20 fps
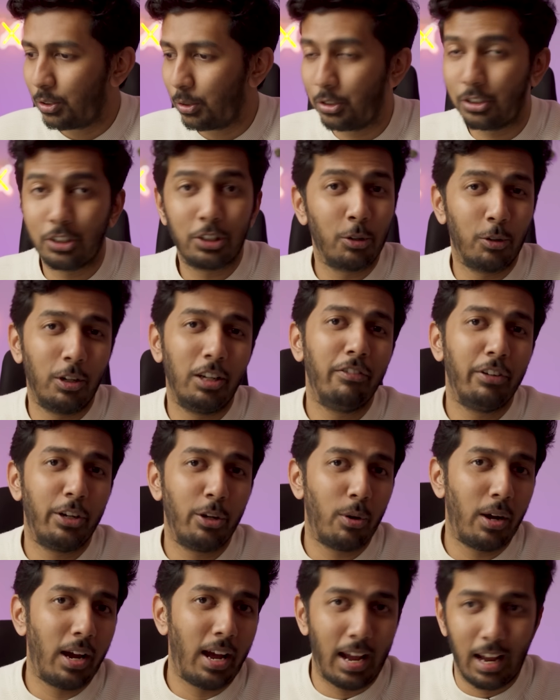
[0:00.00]
So this is the only
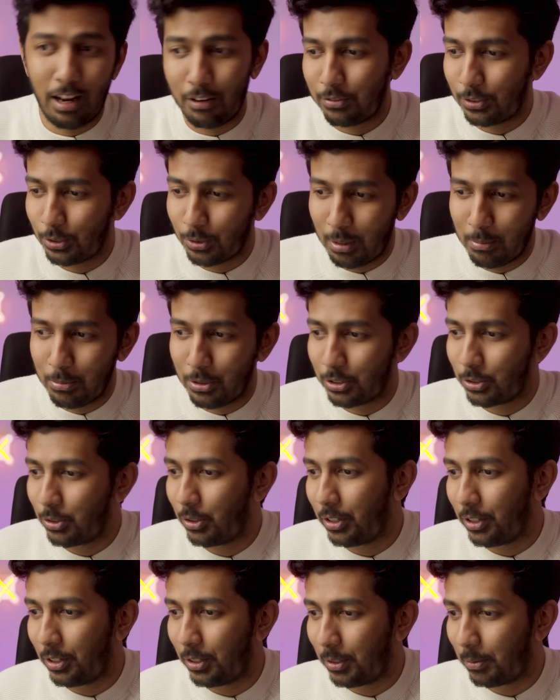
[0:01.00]
video I have. So I'm just
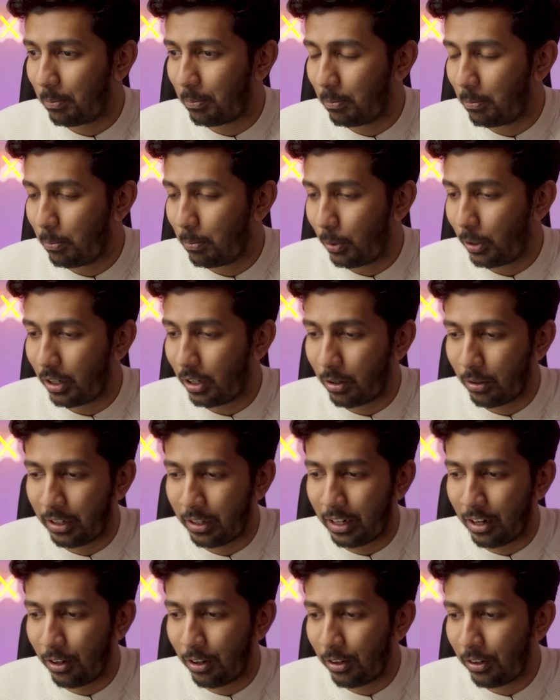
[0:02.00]
gonna put it in
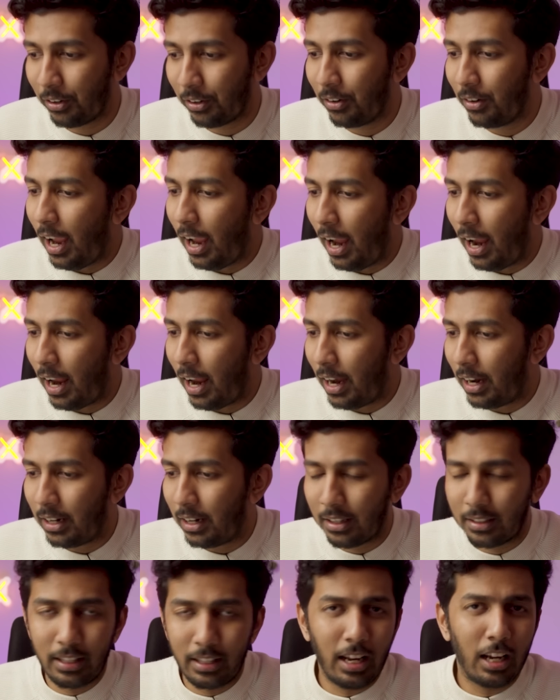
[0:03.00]
here. And
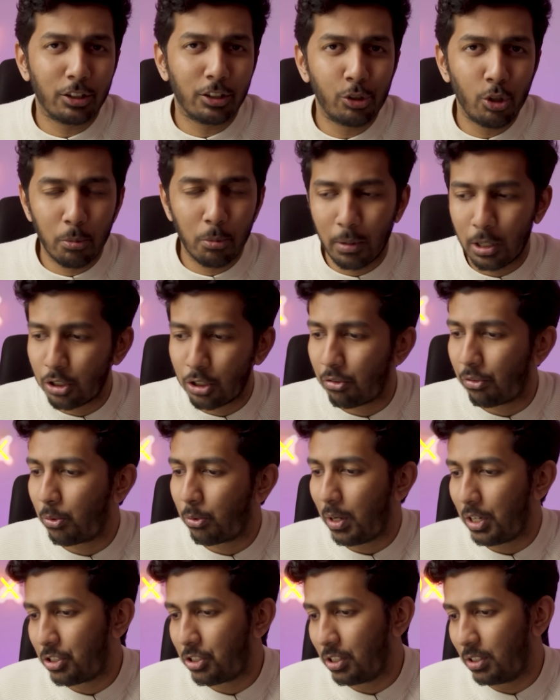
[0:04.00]
they ask you a bunch of
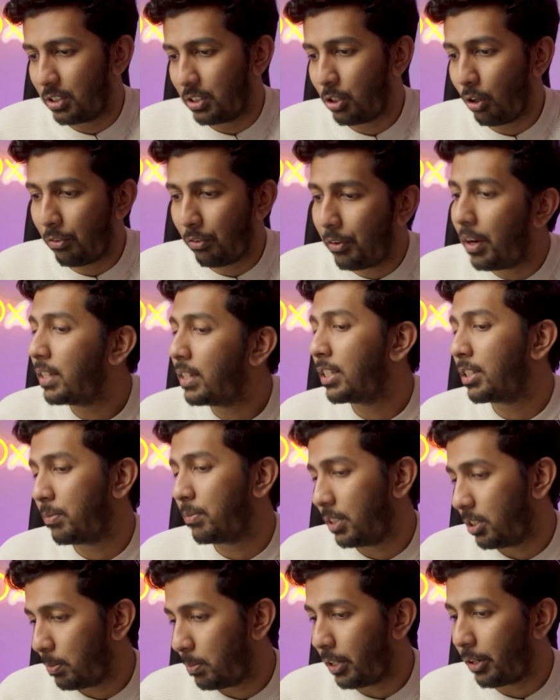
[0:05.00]
questions. Your face is
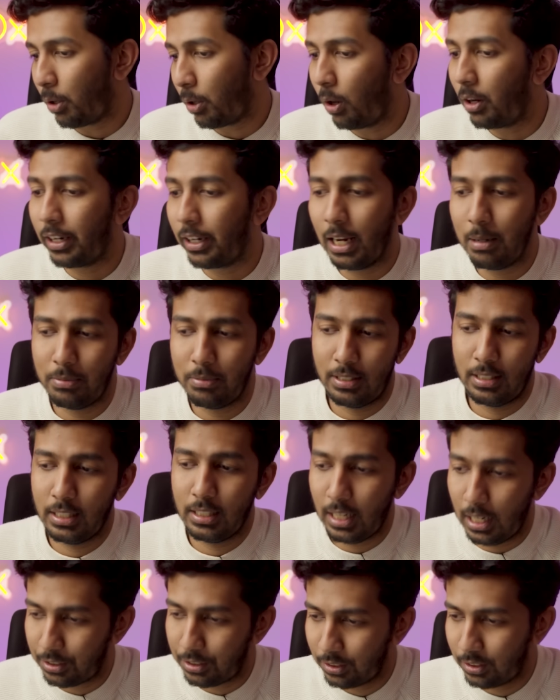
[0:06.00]
visible at all times?
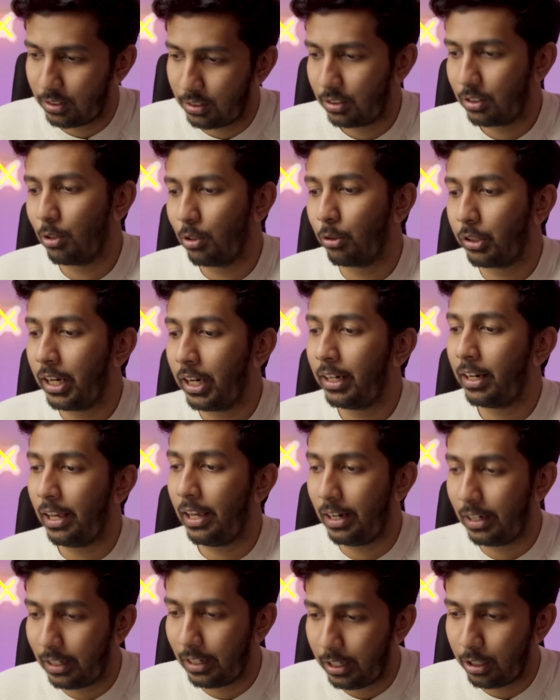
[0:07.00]
Yes. You're looking
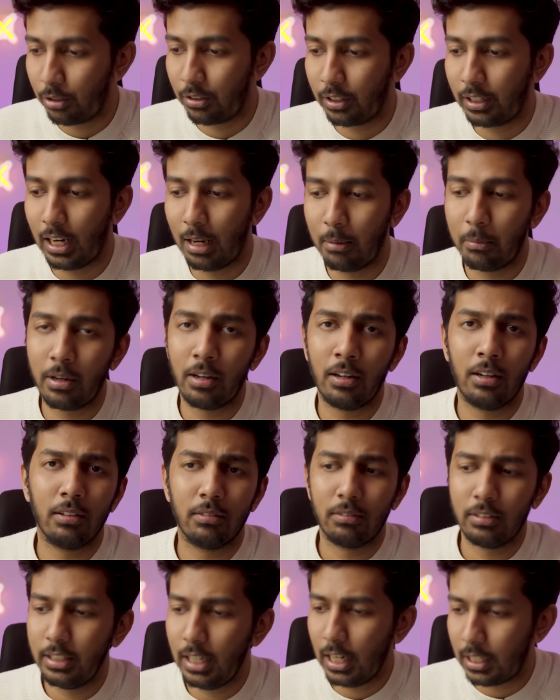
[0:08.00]
directly into the camera?
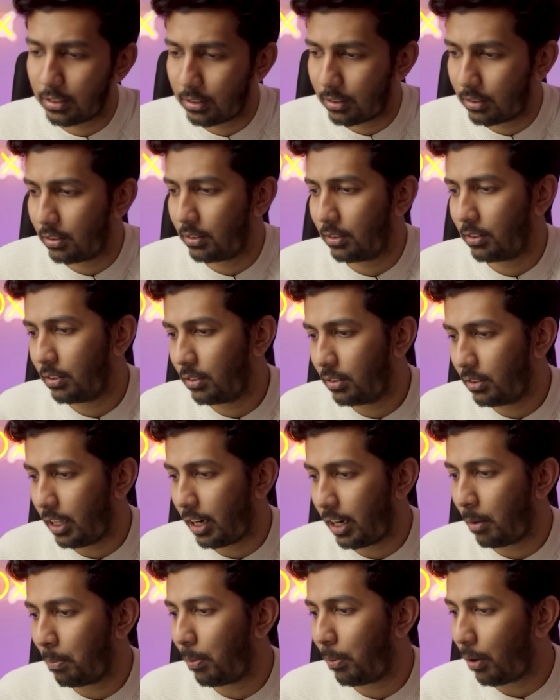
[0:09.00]
Yes. Mm-hmm.
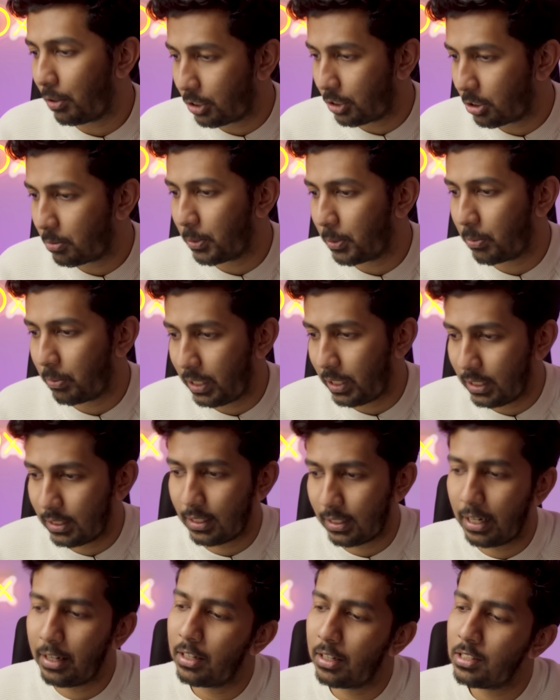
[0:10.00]
There are pauses between
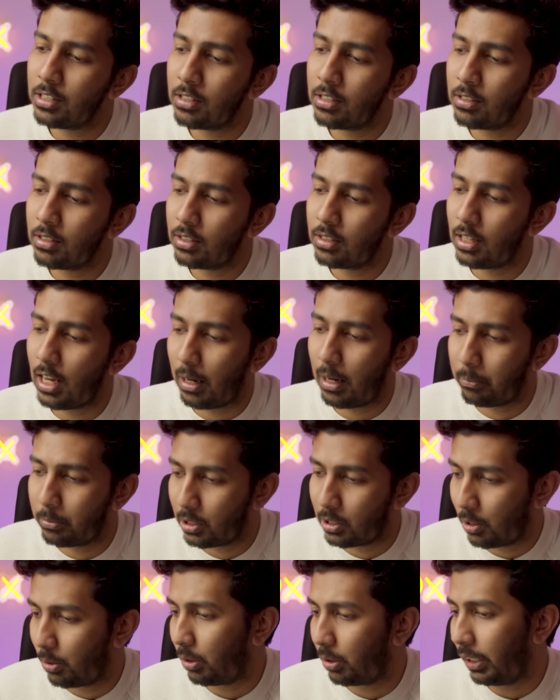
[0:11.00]
sentences?
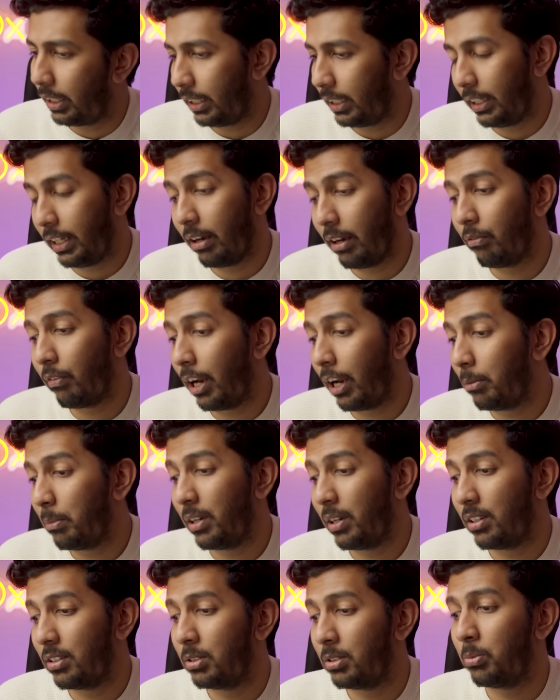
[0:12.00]
Absolutely. The
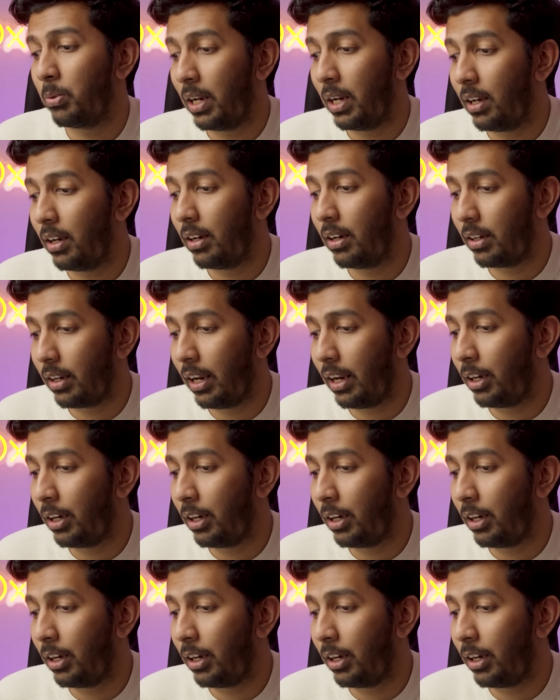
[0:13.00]
environment is well lit